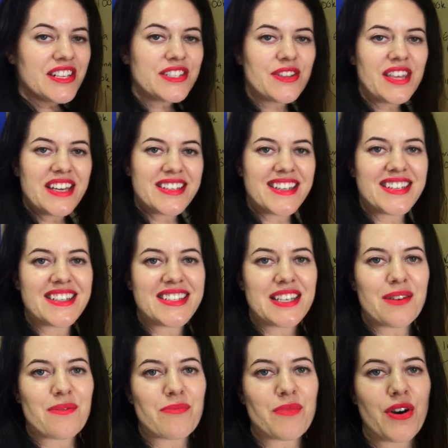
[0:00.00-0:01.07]
So that are
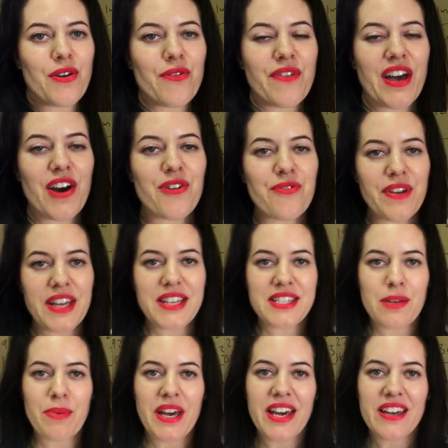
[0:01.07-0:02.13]
some of our figures
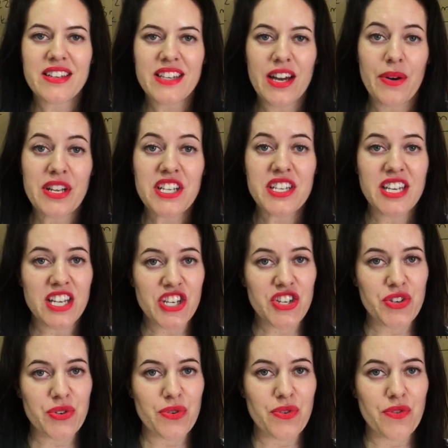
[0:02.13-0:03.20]
about our
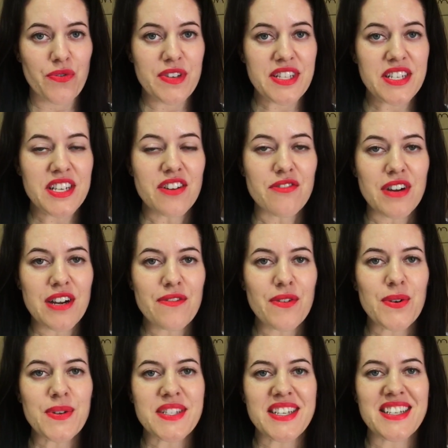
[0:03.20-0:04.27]
international visitor
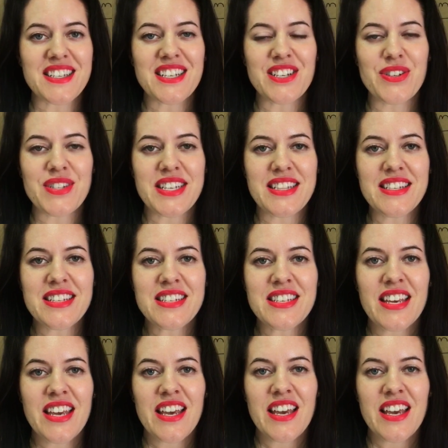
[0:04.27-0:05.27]
arrivals into New Zealand,